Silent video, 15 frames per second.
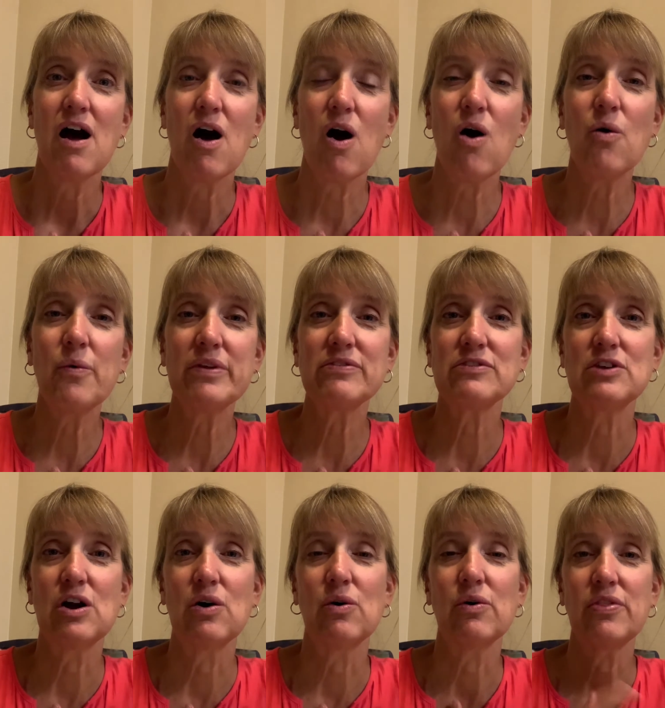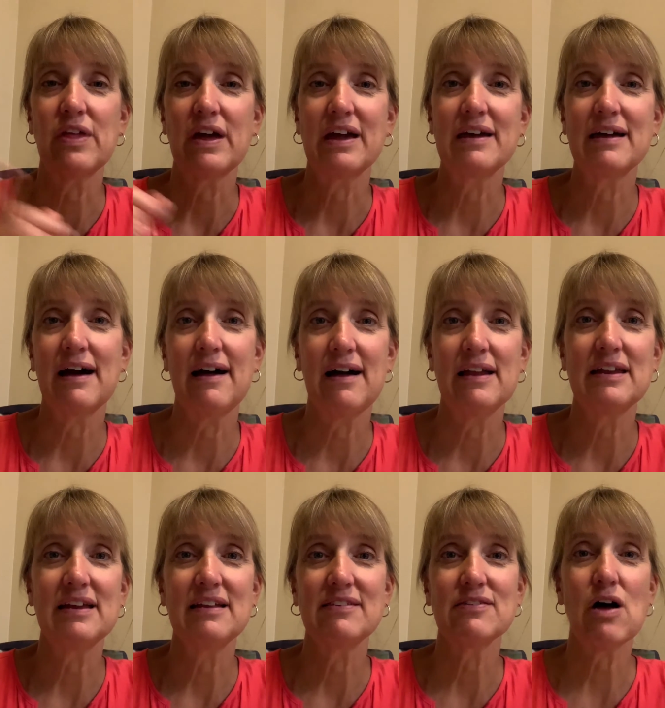always know that God
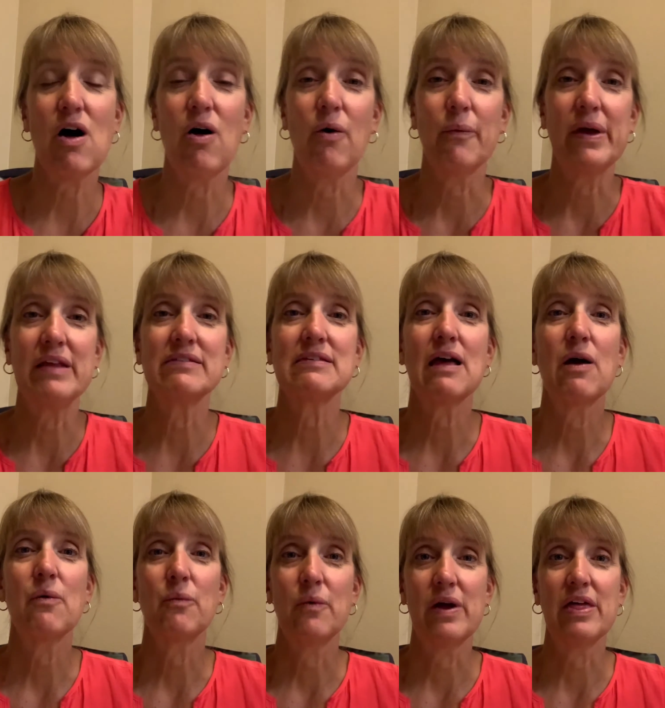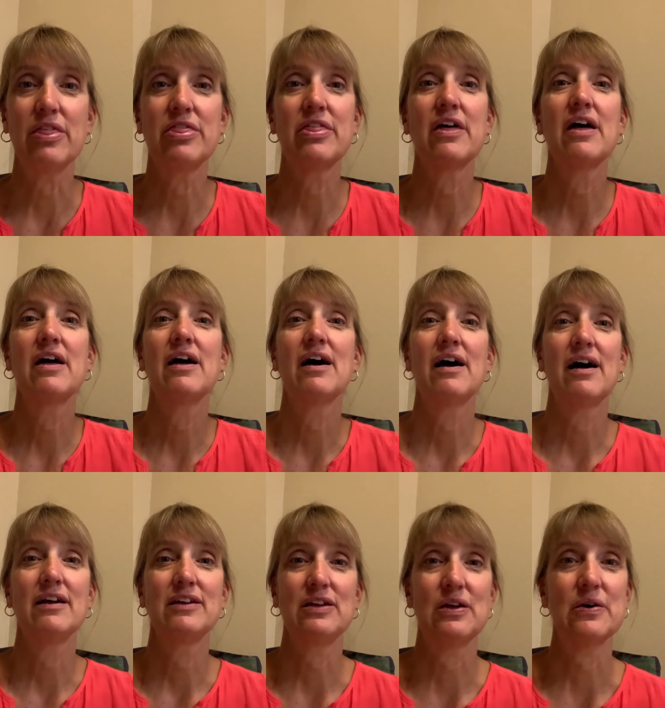is always
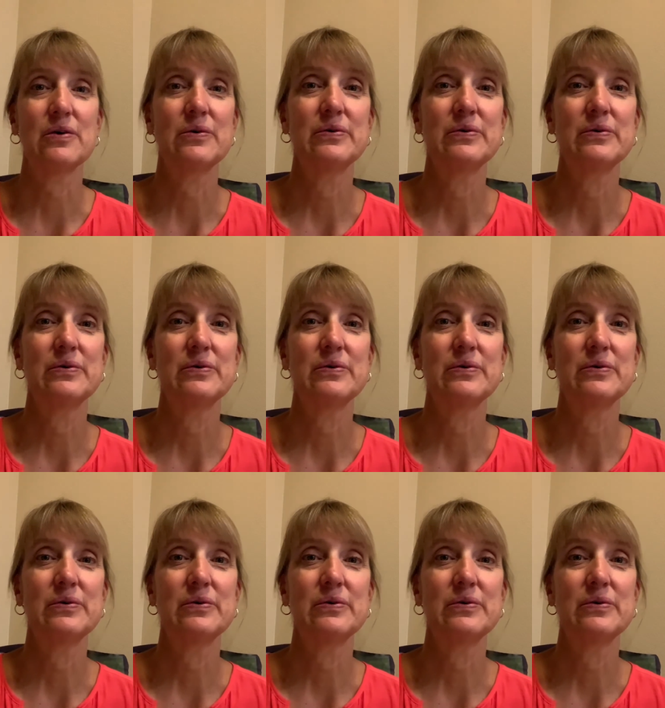with you.